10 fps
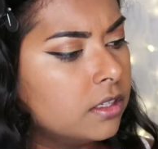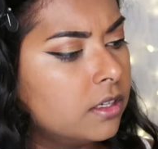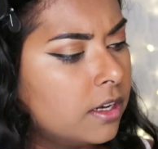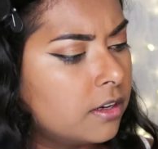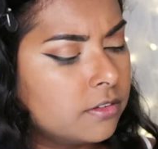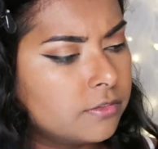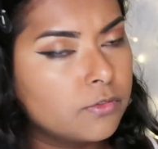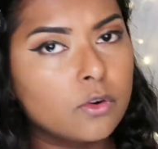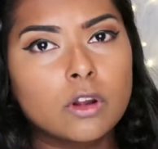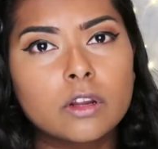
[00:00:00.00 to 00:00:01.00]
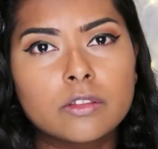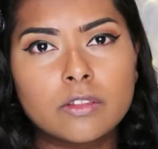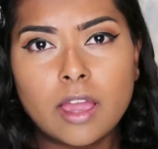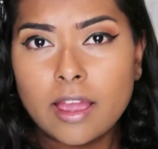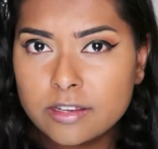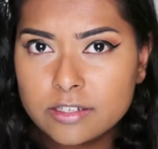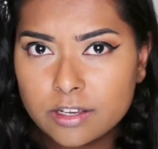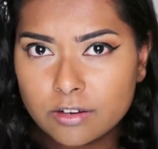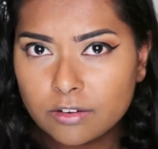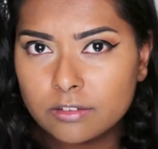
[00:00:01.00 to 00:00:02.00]
Now for the
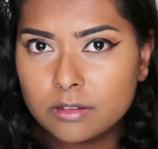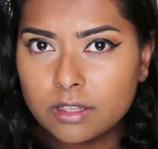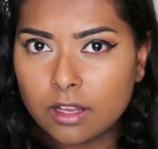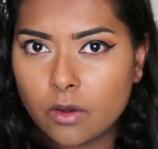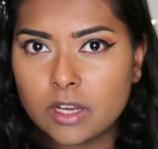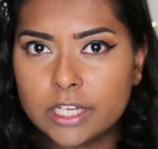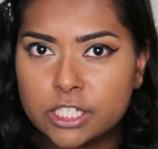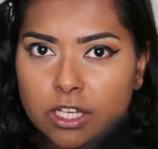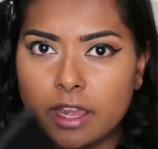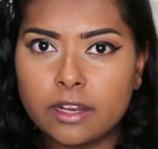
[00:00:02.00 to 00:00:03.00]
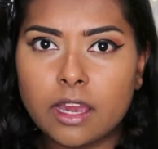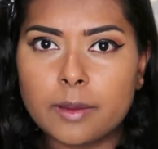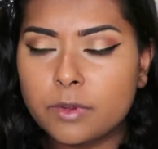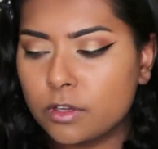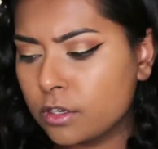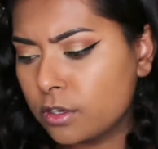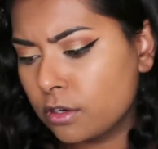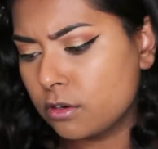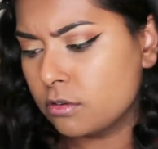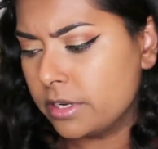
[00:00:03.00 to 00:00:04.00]
eyeshadow on the lower lash line, I'm going to
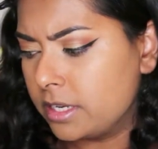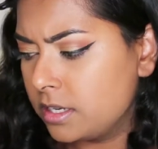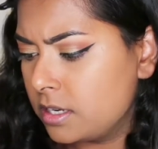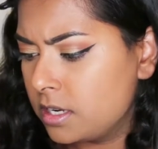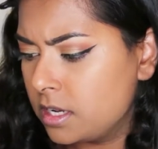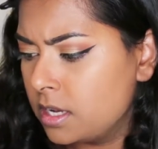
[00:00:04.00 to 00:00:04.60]
go and